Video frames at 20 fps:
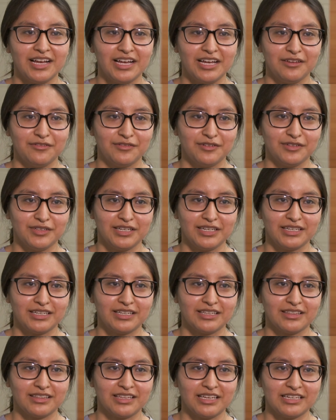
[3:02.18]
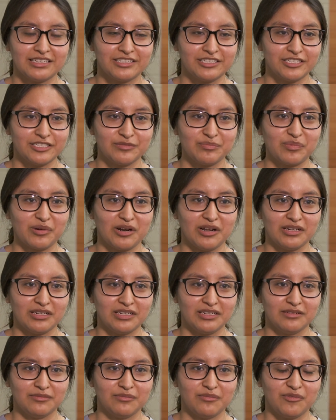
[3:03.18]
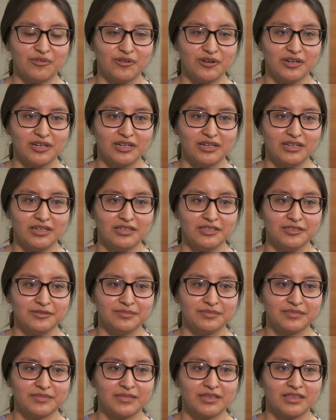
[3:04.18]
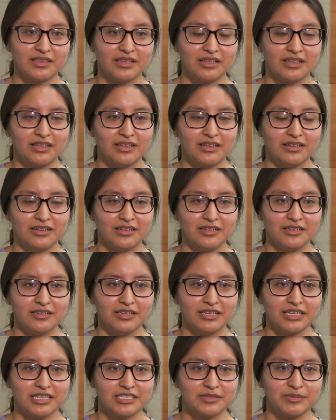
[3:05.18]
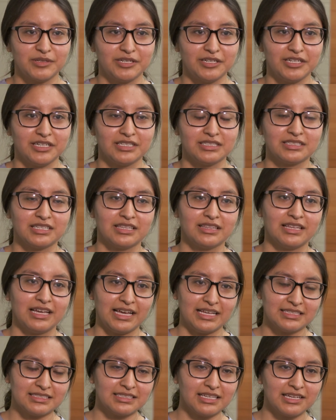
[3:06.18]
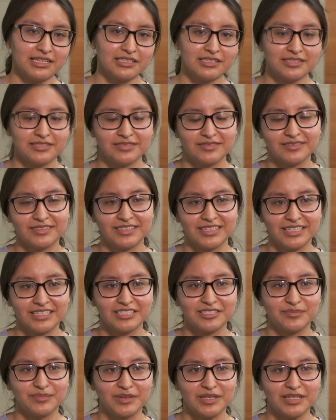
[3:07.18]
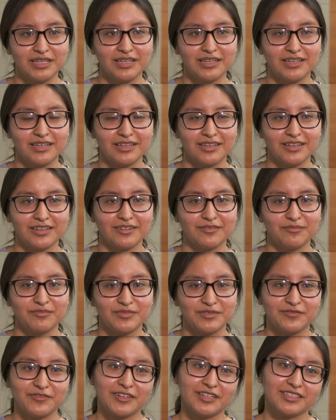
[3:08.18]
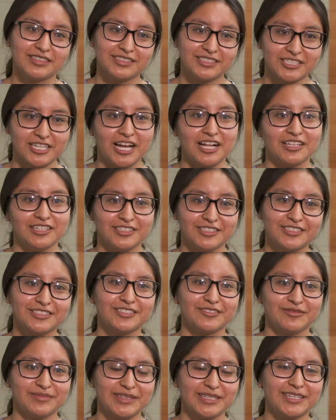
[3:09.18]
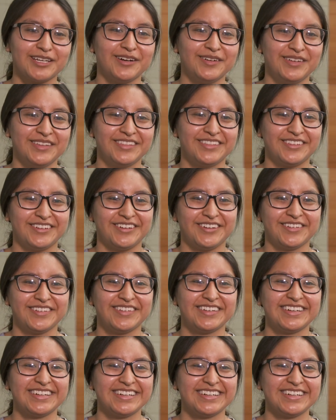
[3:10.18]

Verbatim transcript: I feel like it just brought in more um, uh, experience in that sense. It's been a fun challenge to be going through.